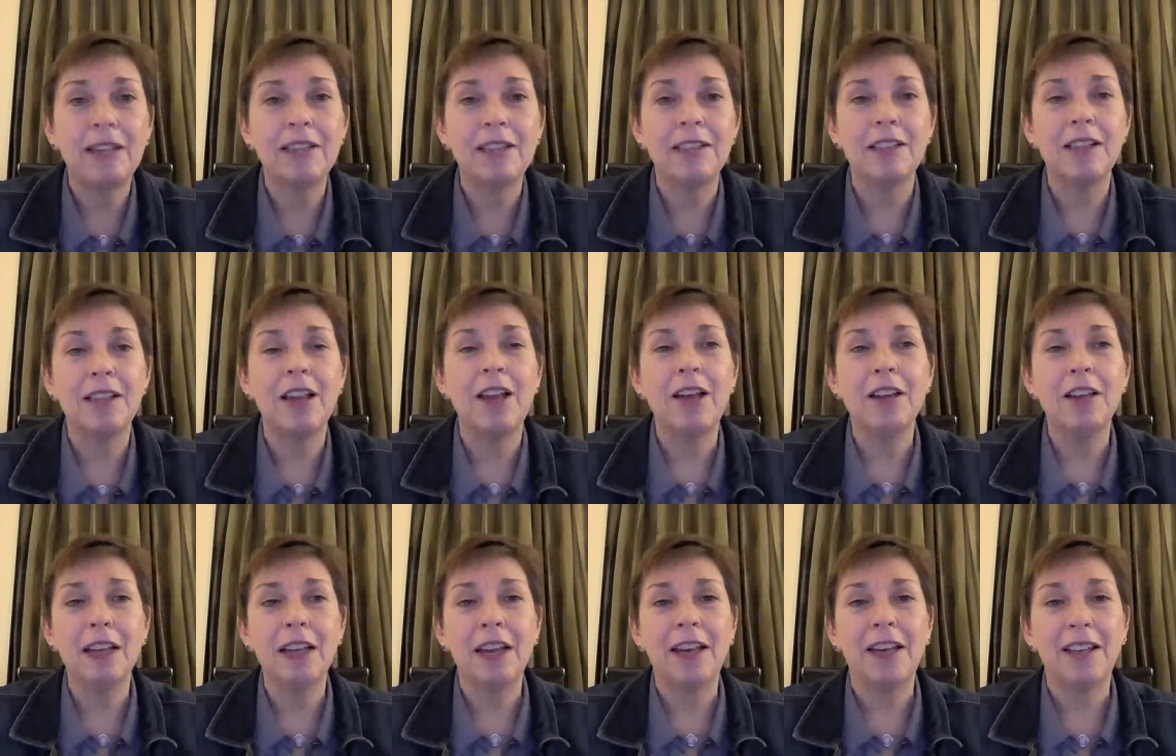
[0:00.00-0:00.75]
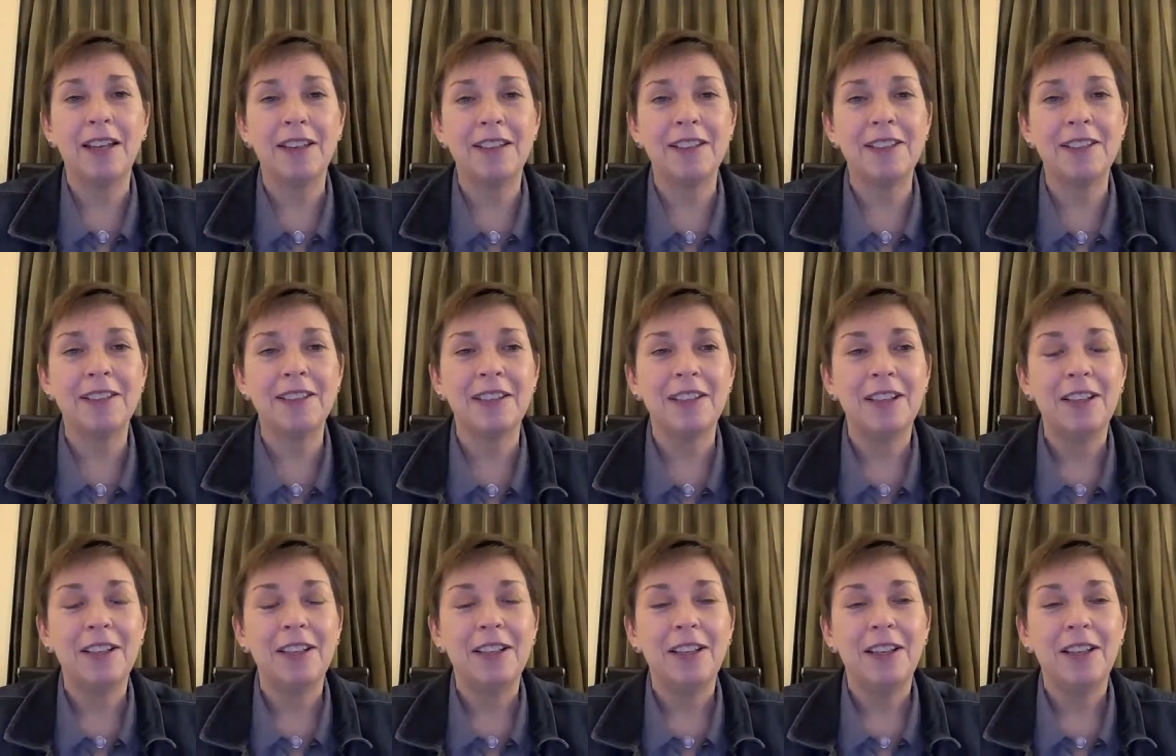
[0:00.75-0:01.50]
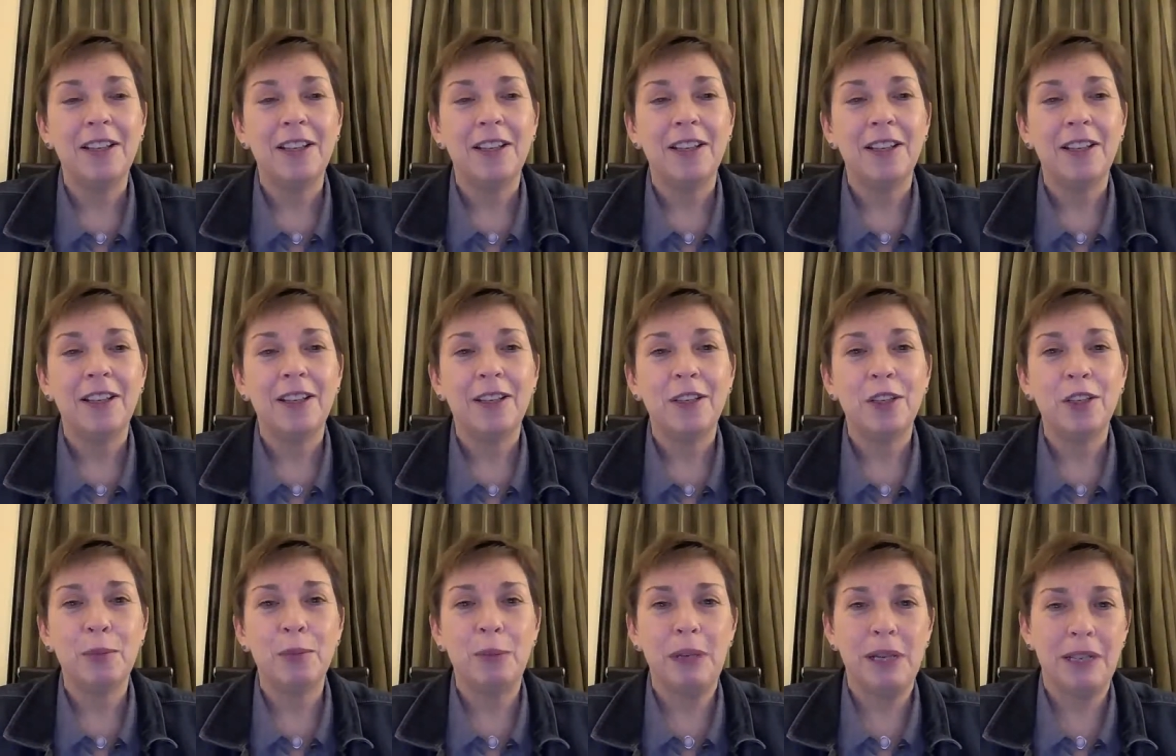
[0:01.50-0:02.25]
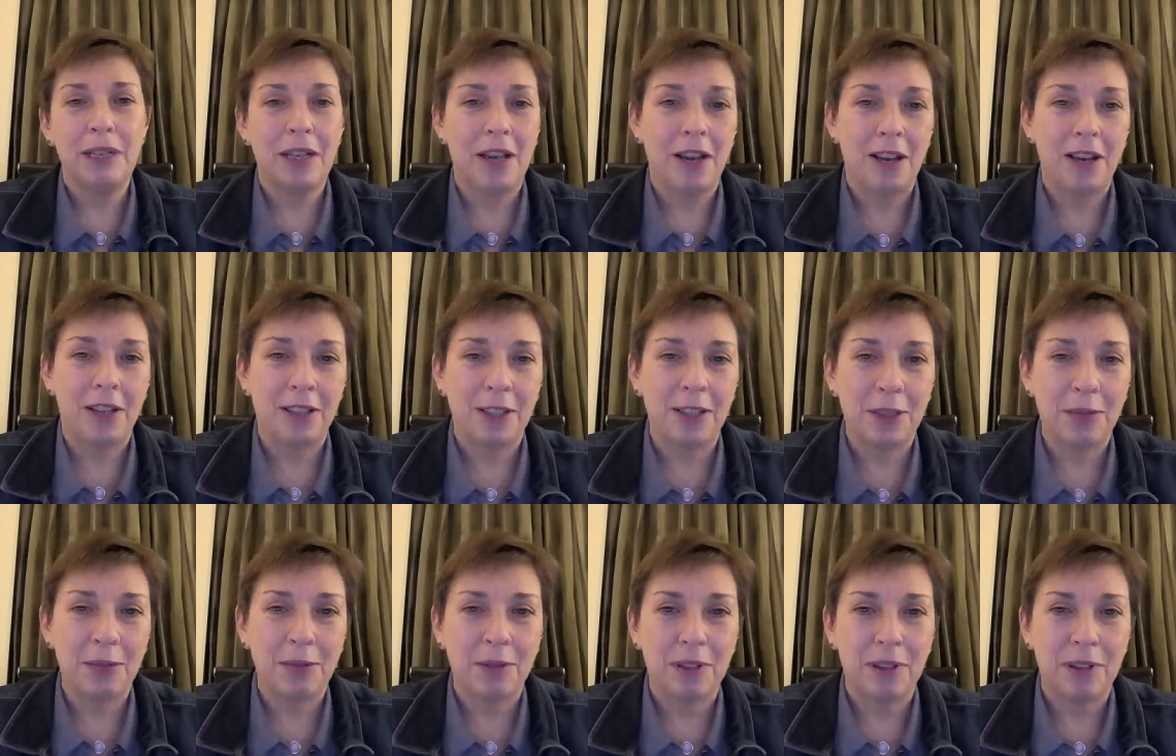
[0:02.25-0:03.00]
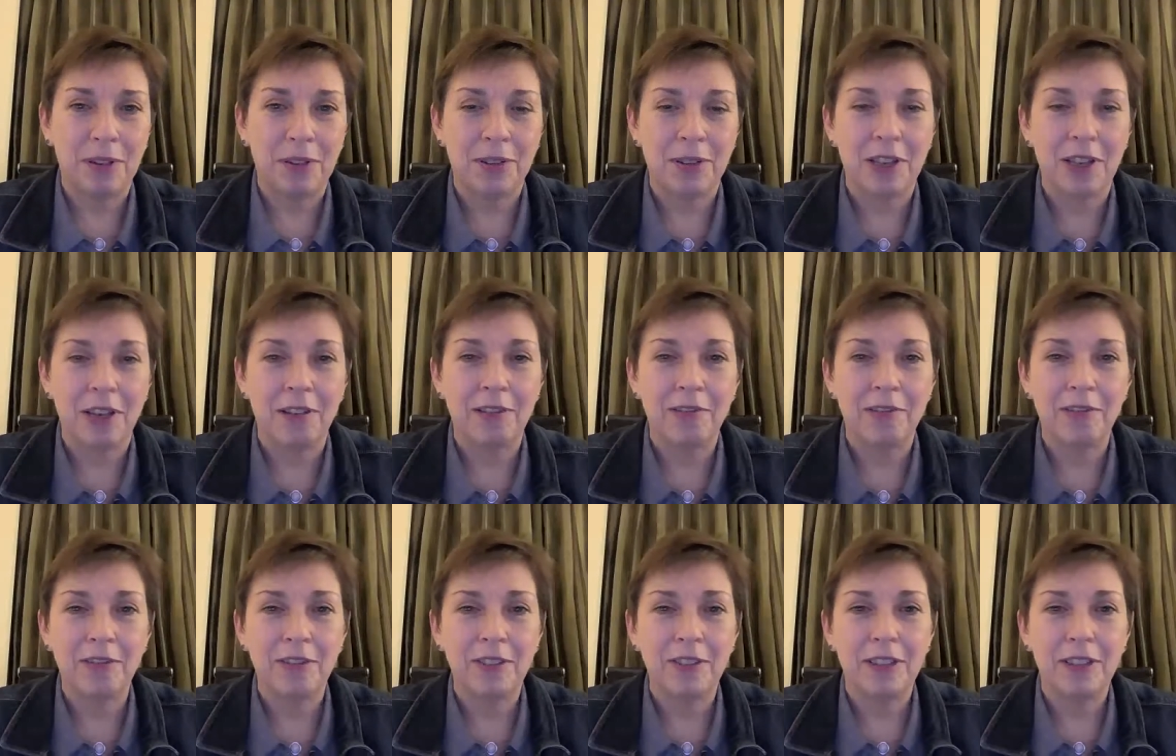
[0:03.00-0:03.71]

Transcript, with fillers: as long as you're being honest with yourself